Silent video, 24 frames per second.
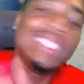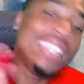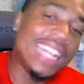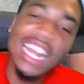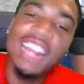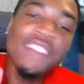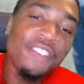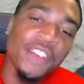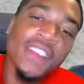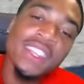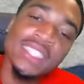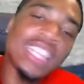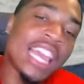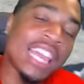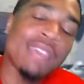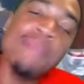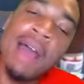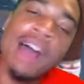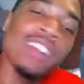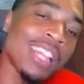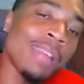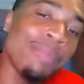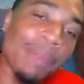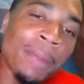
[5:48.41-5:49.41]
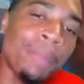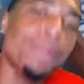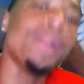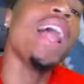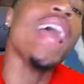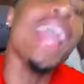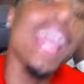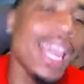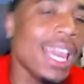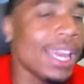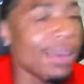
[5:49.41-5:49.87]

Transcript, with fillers: Defense ain't about to be played,